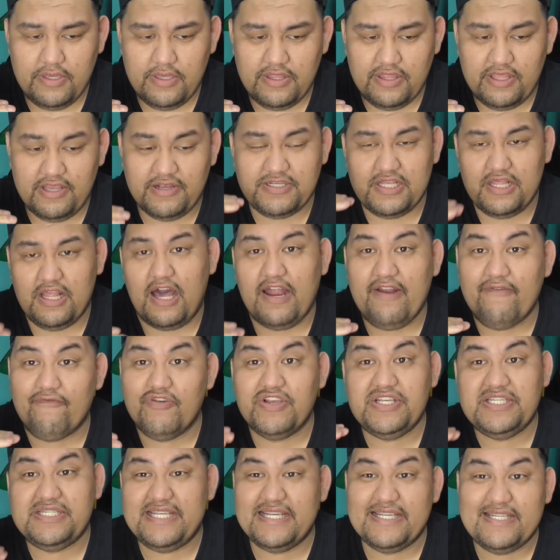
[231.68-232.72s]
there's a lot of
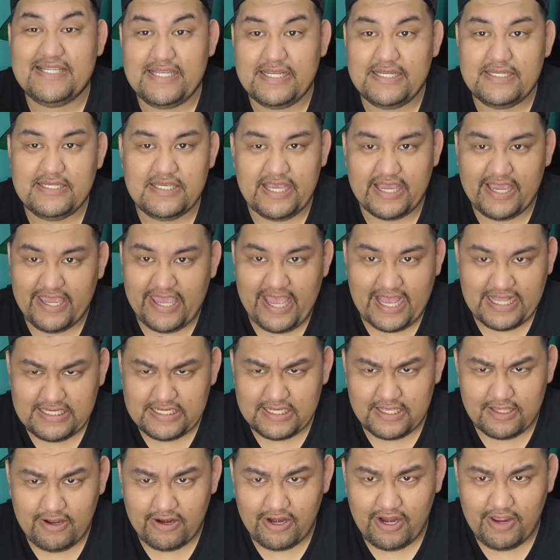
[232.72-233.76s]
resistance
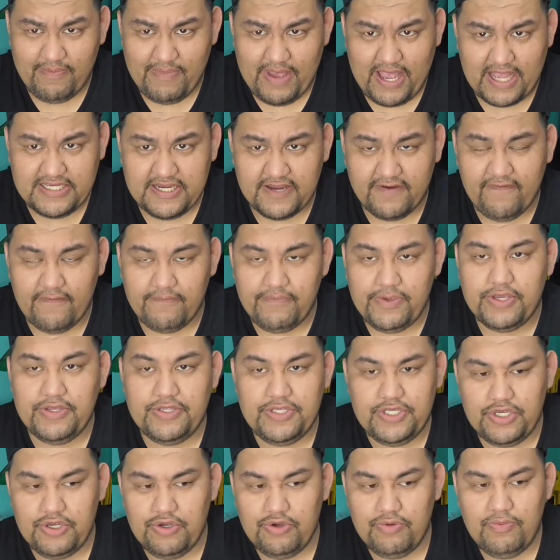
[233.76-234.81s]
against learning magic from
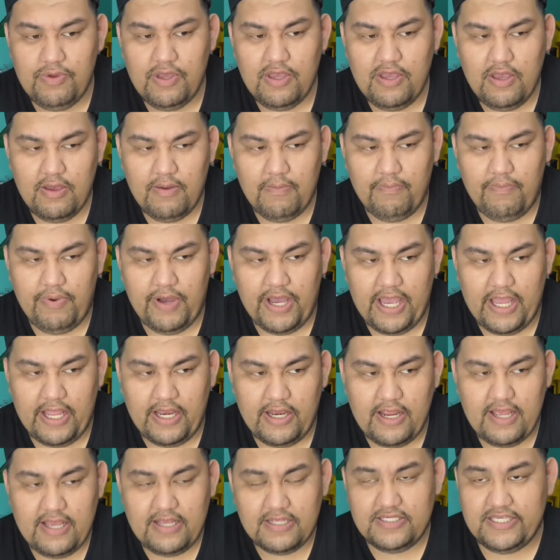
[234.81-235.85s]
YouTube, but
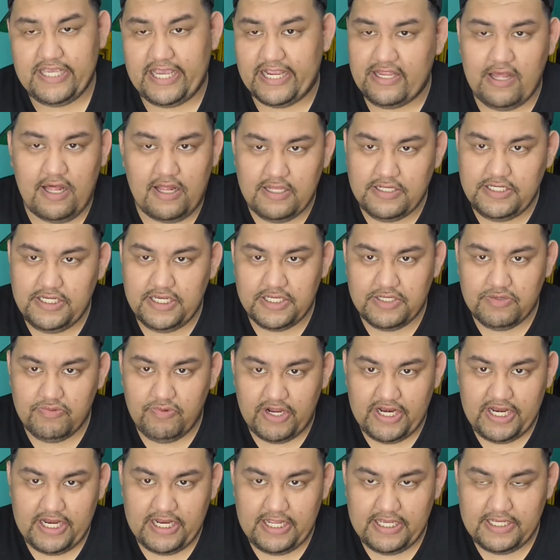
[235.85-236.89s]
technology is
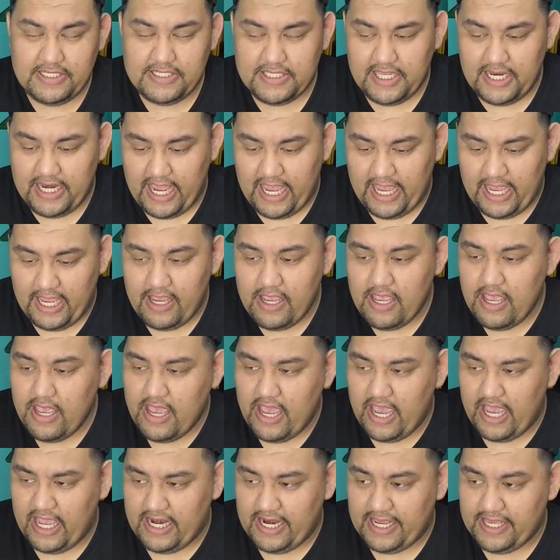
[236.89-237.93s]
what it is today,
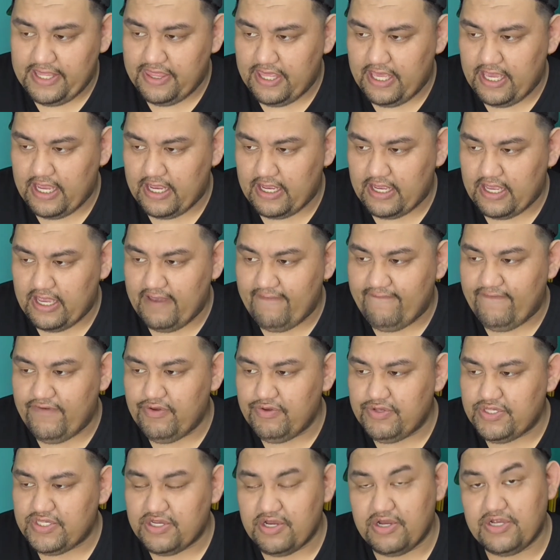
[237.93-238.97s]
and I think if
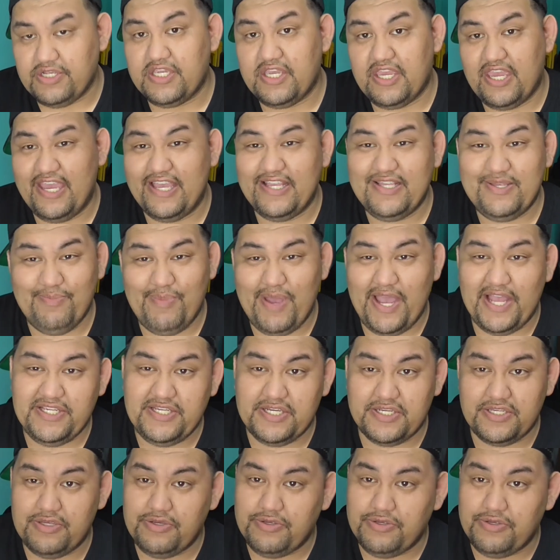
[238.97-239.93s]
you search kids magic